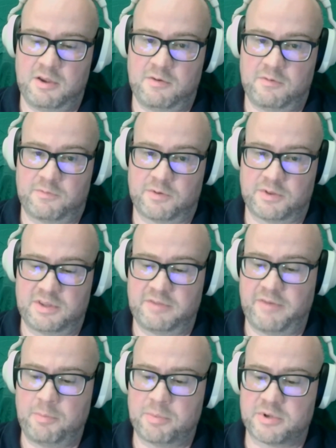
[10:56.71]
For the
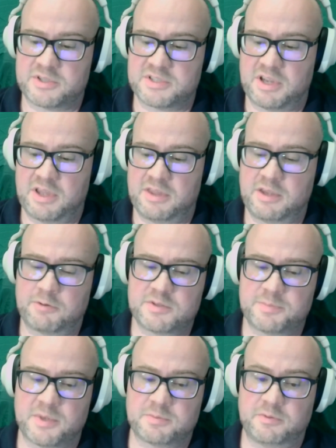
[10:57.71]
developers, they're
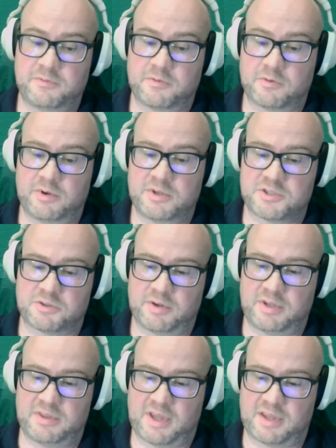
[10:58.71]
responsible for ensuring that